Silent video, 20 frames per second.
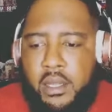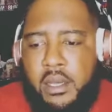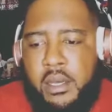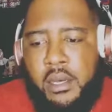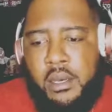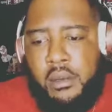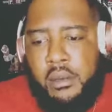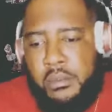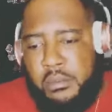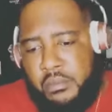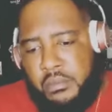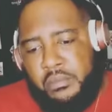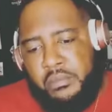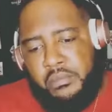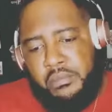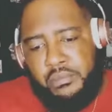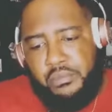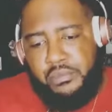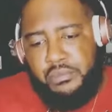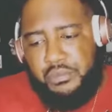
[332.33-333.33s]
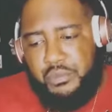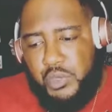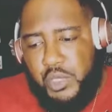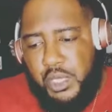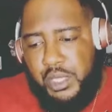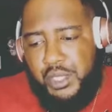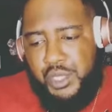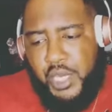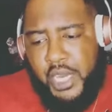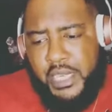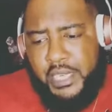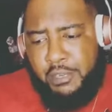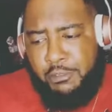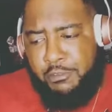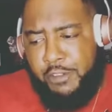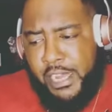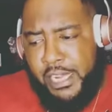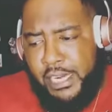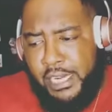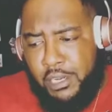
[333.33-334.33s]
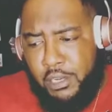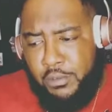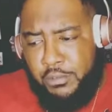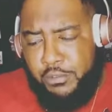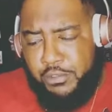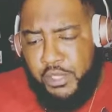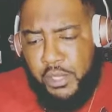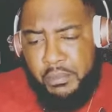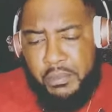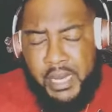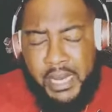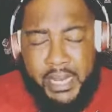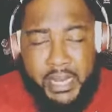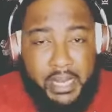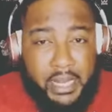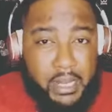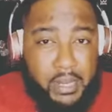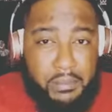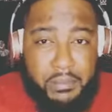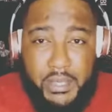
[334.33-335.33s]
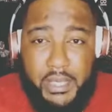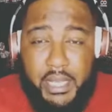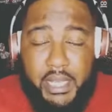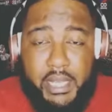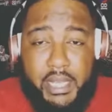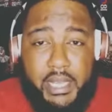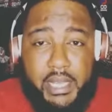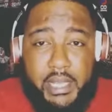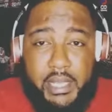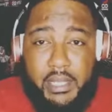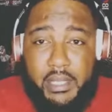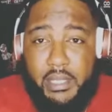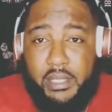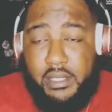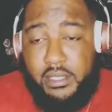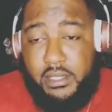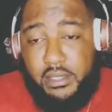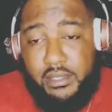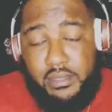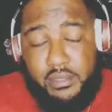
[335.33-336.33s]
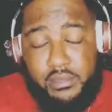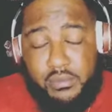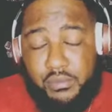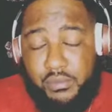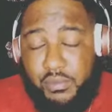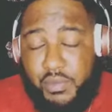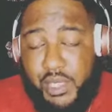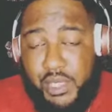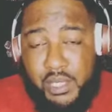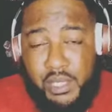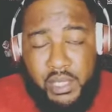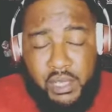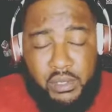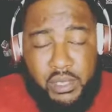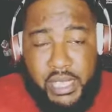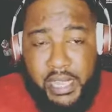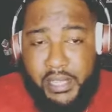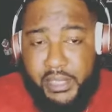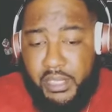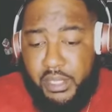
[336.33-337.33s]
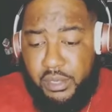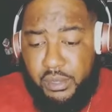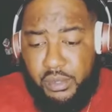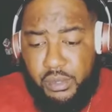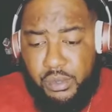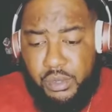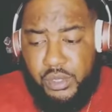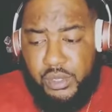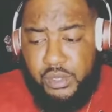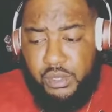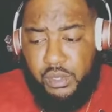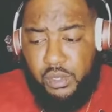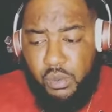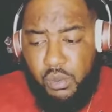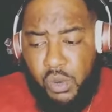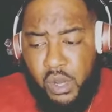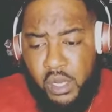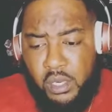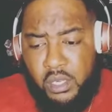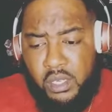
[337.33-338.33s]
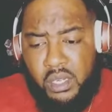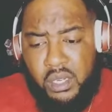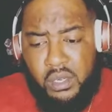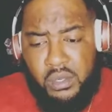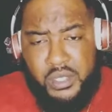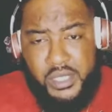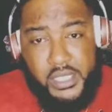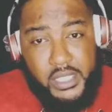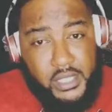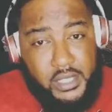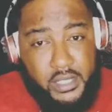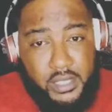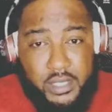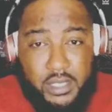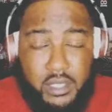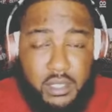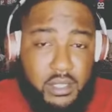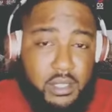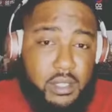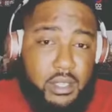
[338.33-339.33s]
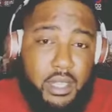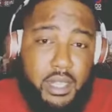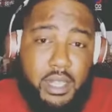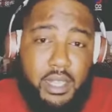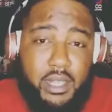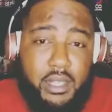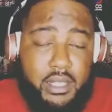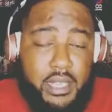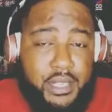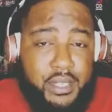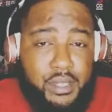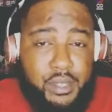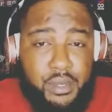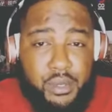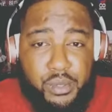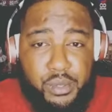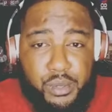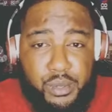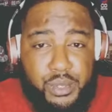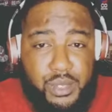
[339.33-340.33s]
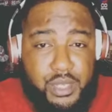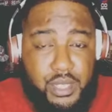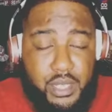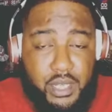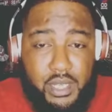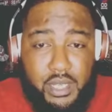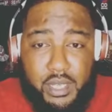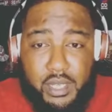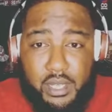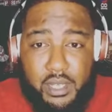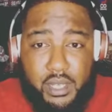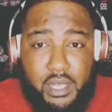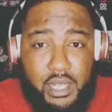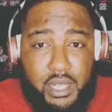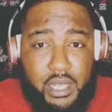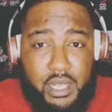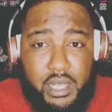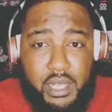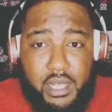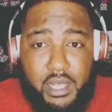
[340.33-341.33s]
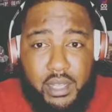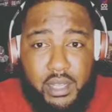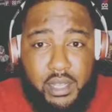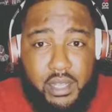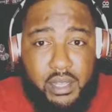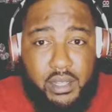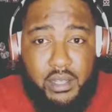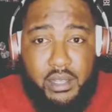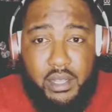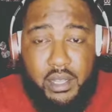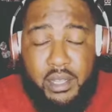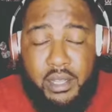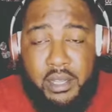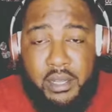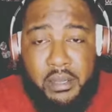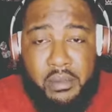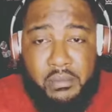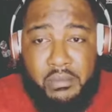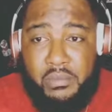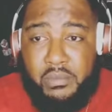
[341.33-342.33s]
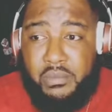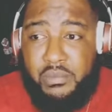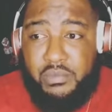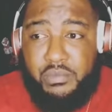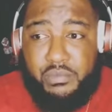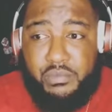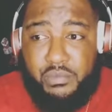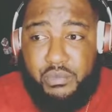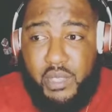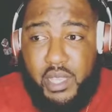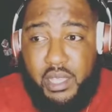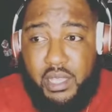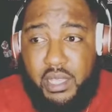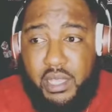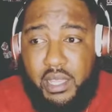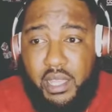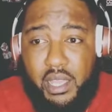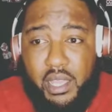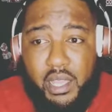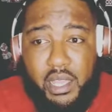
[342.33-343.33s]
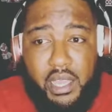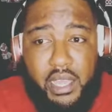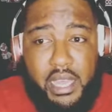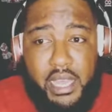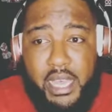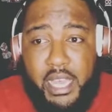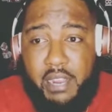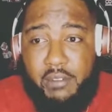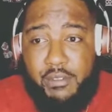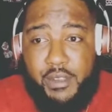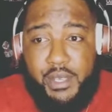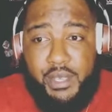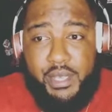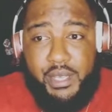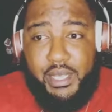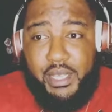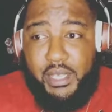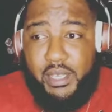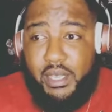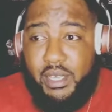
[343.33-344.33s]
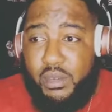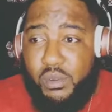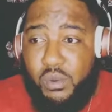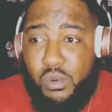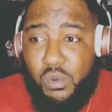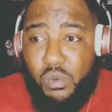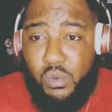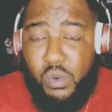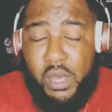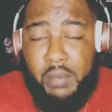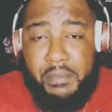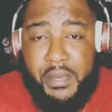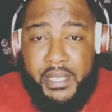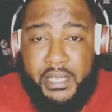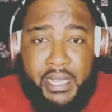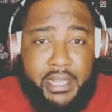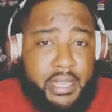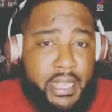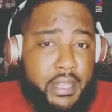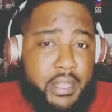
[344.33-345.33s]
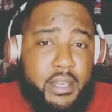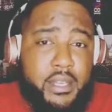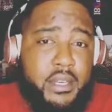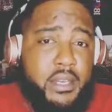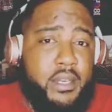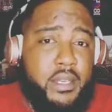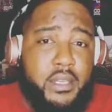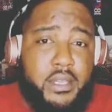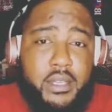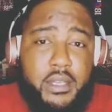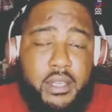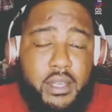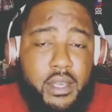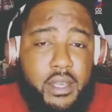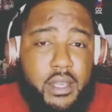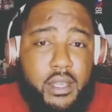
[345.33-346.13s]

um, trying to fight off the mob. You know, they used water hoses. They used um, every weapon that they could.